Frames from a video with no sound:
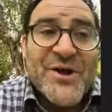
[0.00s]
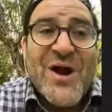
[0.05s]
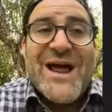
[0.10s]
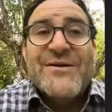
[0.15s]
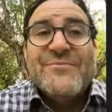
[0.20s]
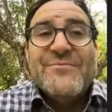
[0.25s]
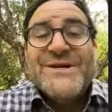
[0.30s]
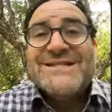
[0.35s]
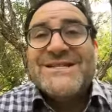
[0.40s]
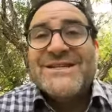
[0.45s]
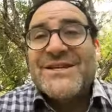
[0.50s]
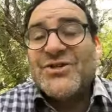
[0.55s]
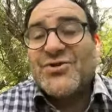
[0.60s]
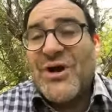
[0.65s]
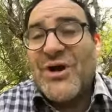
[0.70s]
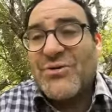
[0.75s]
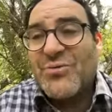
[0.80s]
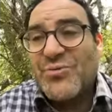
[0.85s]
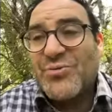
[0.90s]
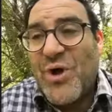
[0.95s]
their enemies, and they
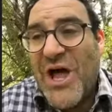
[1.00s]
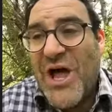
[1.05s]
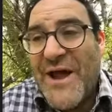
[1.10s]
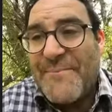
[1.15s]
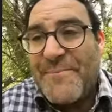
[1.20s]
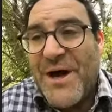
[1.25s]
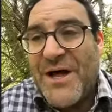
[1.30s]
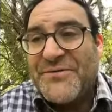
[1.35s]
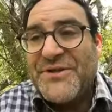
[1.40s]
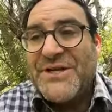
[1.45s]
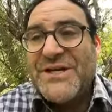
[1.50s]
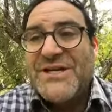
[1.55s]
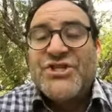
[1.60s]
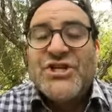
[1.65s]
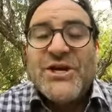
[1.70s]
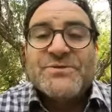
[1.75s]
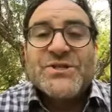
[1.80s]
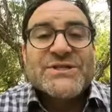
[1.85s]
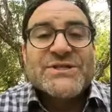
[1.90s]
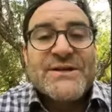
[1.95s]
try to rely upon the
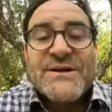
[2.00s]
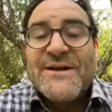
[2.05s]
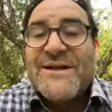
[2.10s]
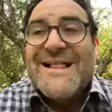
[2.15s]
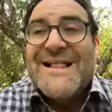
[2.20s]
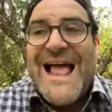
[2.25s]
Egyptians.